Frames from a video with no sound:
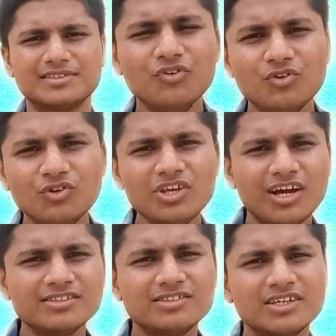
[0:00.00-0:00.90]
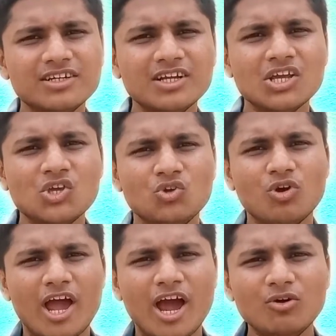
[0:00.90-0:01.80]
If you know the answer, you
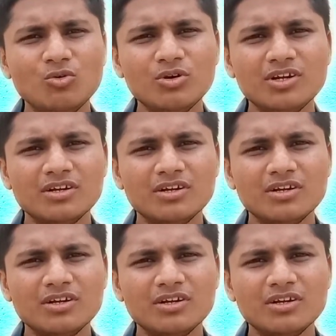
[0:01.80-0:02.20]
have to